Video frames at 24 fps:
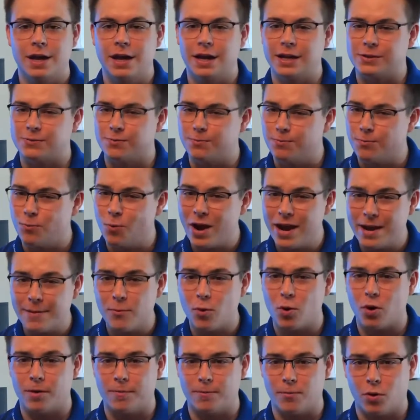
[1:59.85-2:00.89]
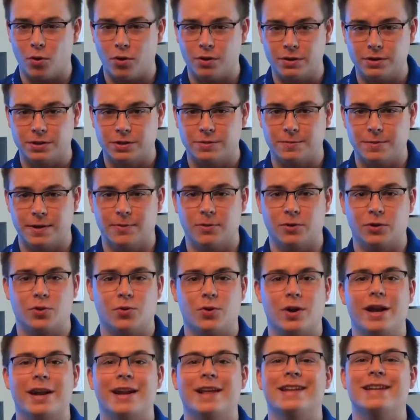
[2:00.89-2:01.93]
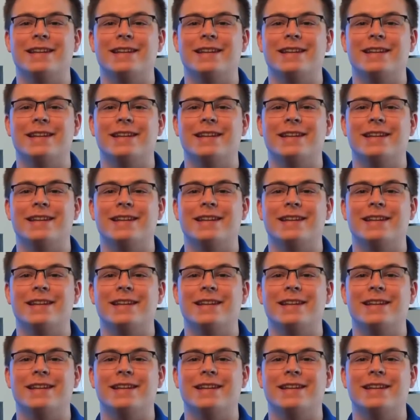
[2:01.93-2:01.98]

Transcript: It's way more important to be able to create a